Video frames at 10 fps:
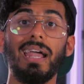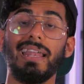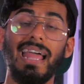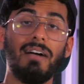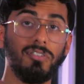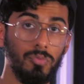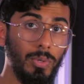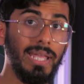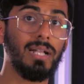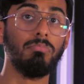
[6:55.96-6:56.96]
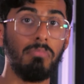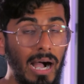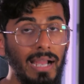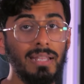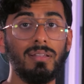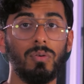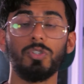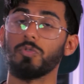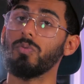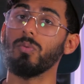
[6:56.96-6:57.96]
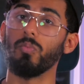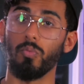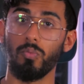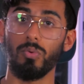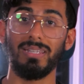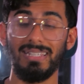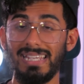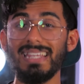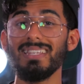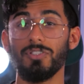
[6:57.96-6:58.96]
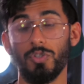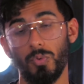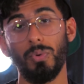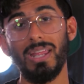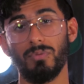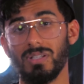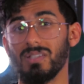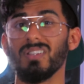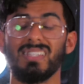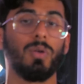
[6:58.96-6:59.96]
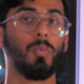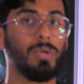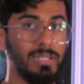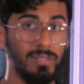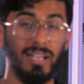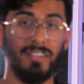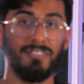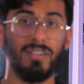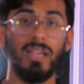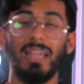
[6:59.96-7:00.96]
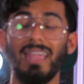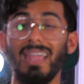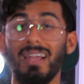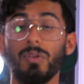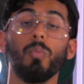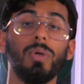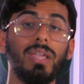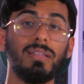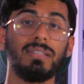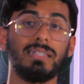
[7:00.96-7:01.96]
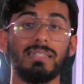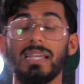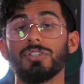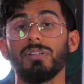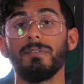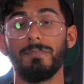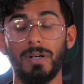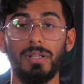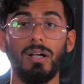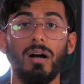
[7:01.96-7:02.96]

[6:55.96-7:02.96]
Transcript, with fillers: and have a weak mind, which will lead to weak results and a weak life. And weakness is actually a very